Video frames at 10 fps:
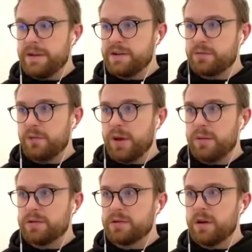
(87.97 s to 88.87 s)
will be
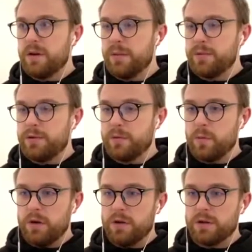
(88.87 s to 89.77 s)
able to go up to the
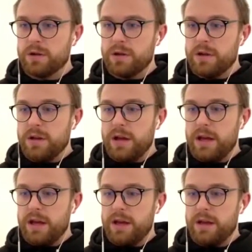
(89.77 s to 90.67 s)
wall.
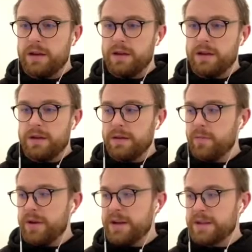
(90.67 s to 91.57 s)
And
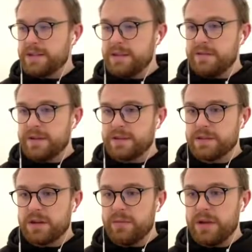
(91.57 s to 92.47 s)
my next defense is
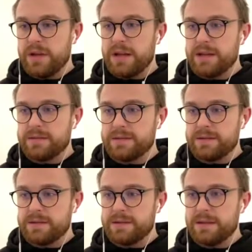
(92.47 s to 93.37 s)
going to be a lot
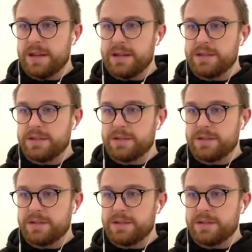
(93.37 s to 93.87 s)
easier.